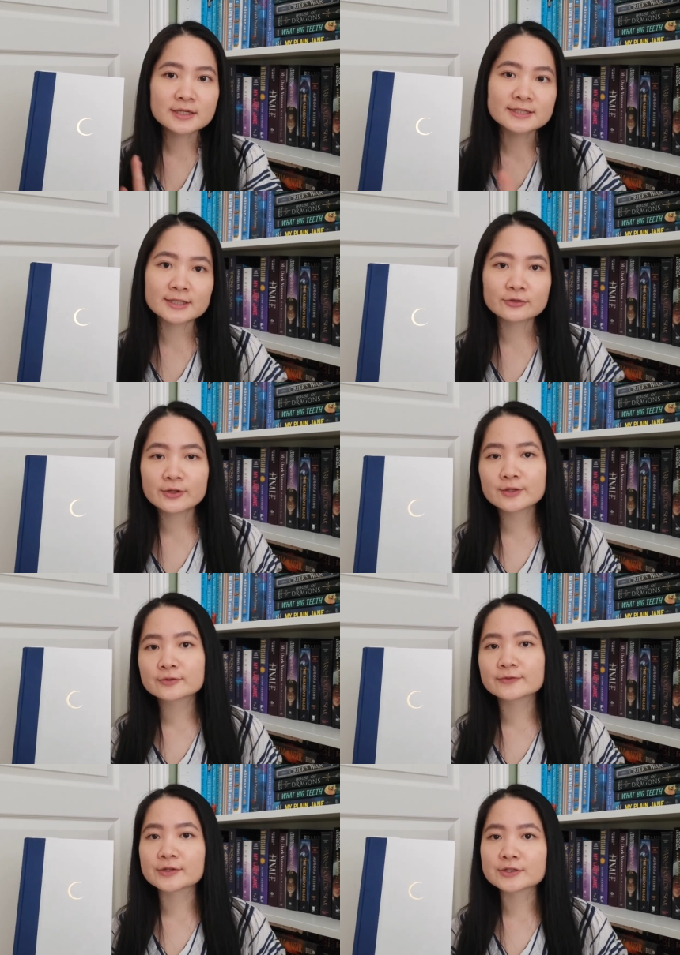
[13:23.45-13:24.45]
Considering the
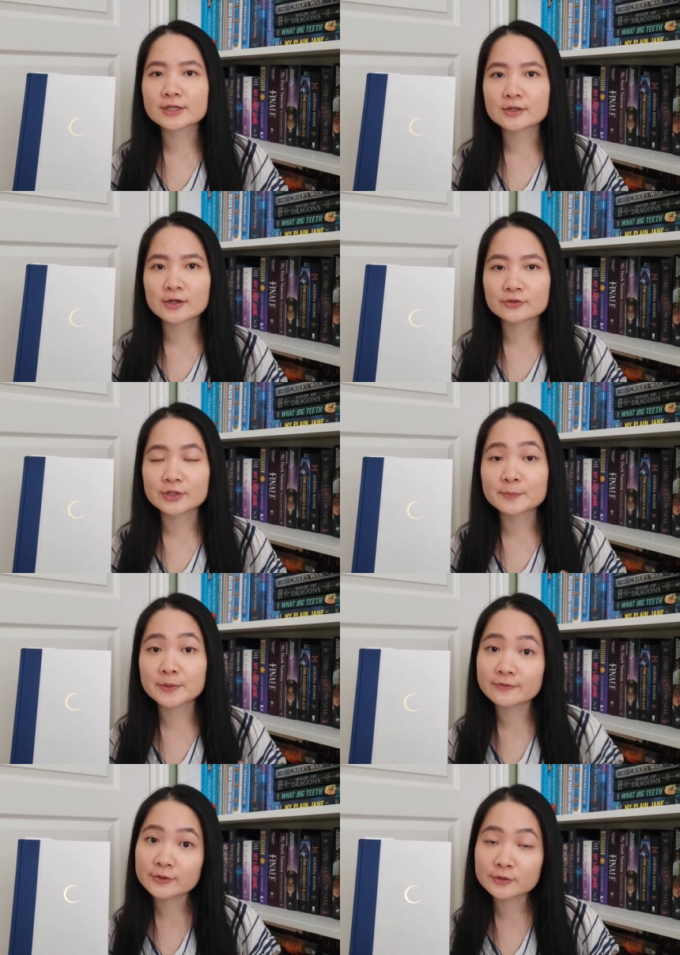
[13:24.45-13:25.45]
reveals are, are really
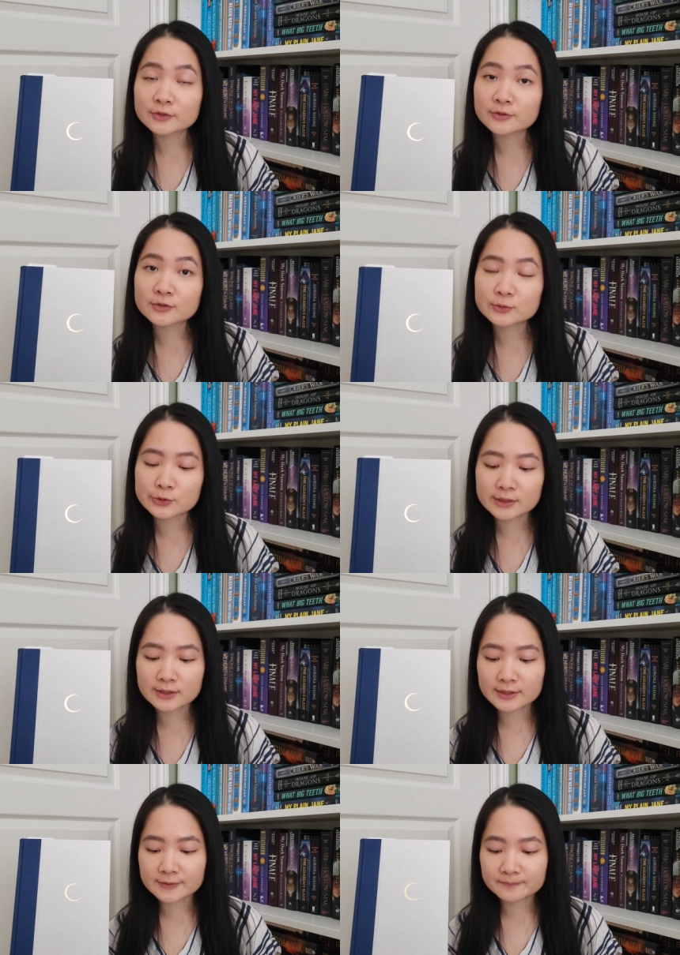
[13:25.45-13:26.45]
pivotal to the
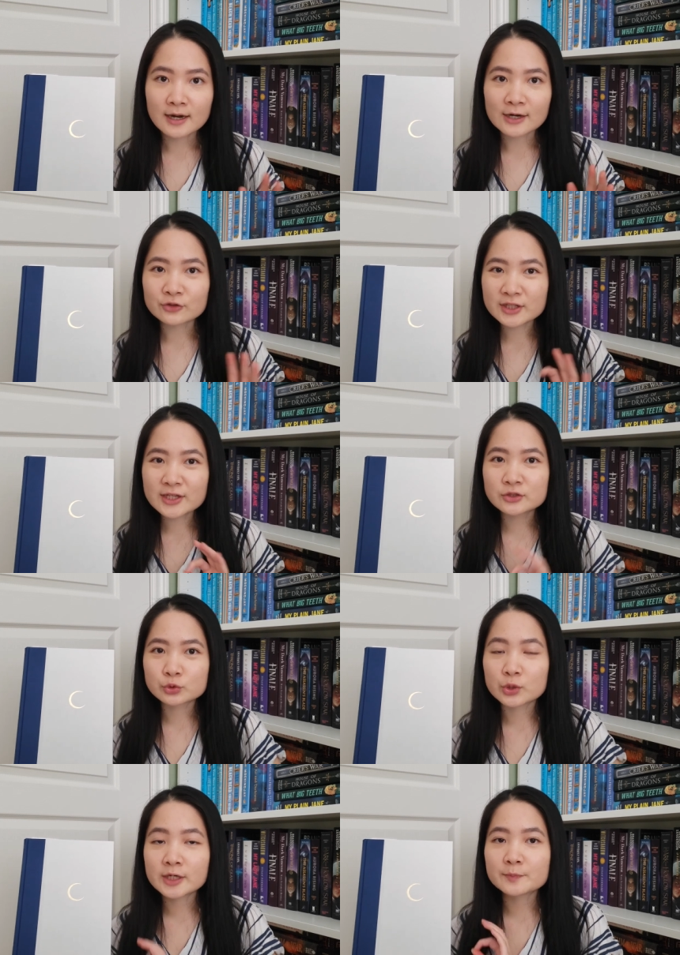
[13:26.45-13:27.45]
storyline, I really
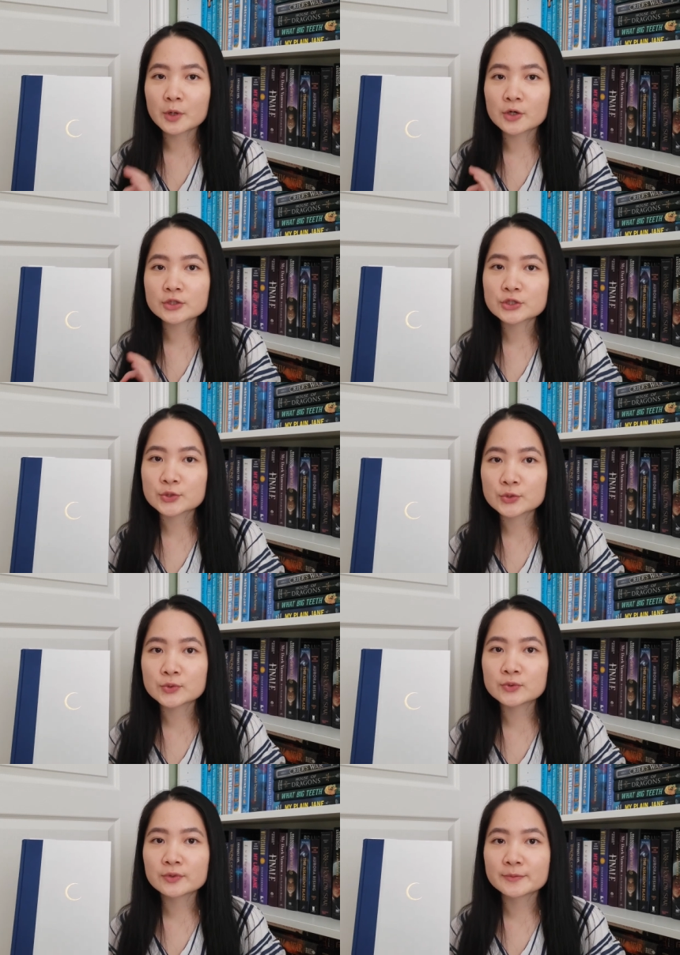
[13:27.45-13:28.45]
enjoyed part
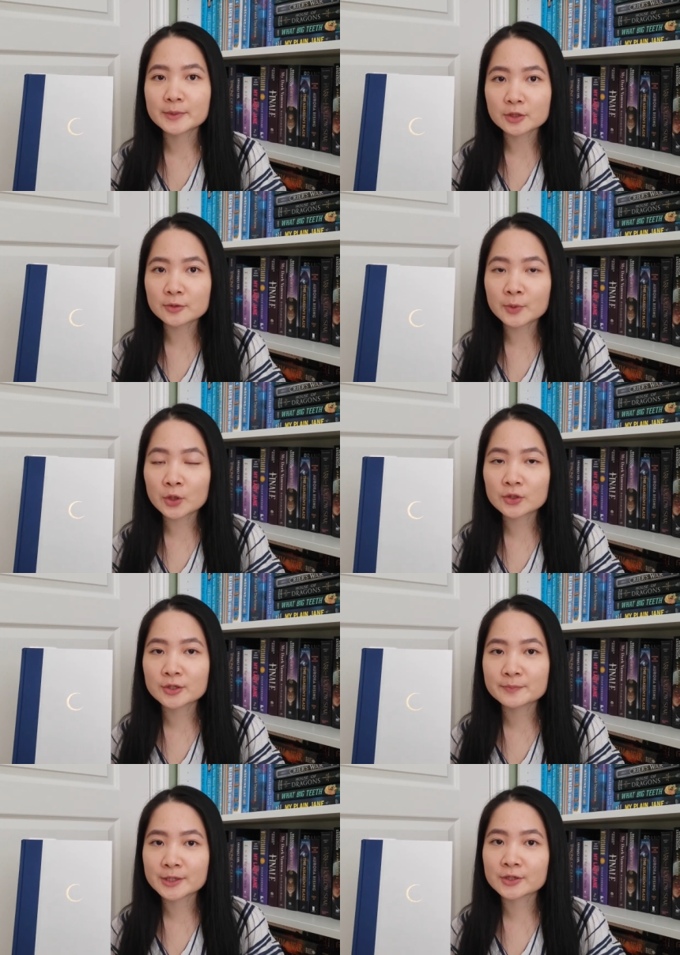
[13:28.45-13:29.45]
two, the middle part
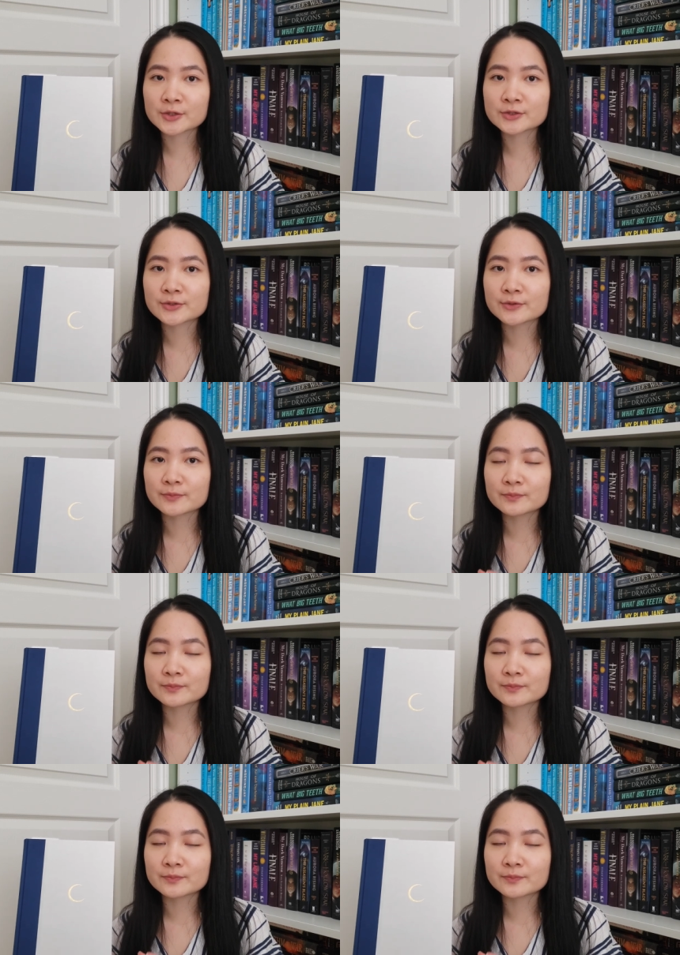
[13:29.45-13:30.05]
compared to the